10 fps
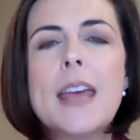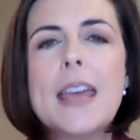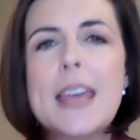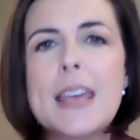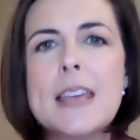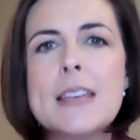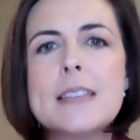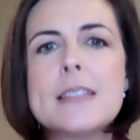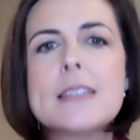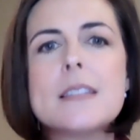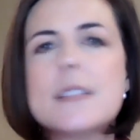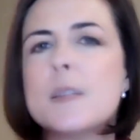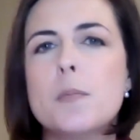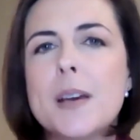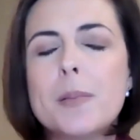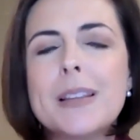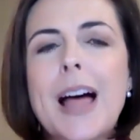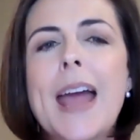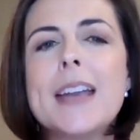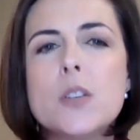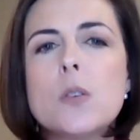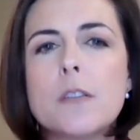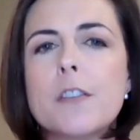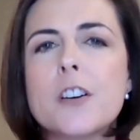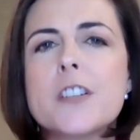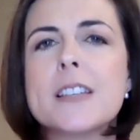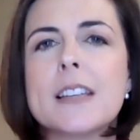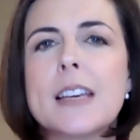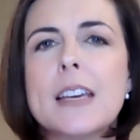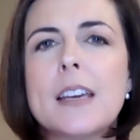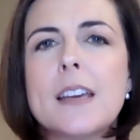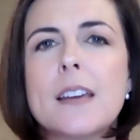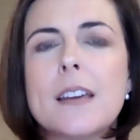is to be applied universally.